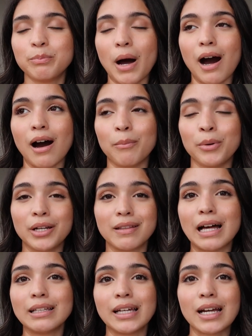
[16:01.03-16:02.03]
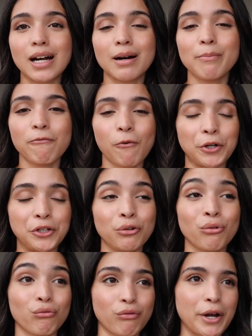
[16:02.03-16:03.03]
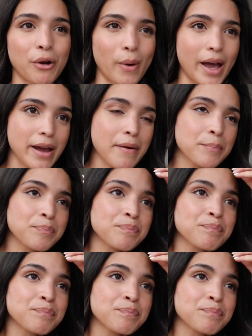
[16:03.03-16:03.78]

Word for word: uh, putting that link up for you right away.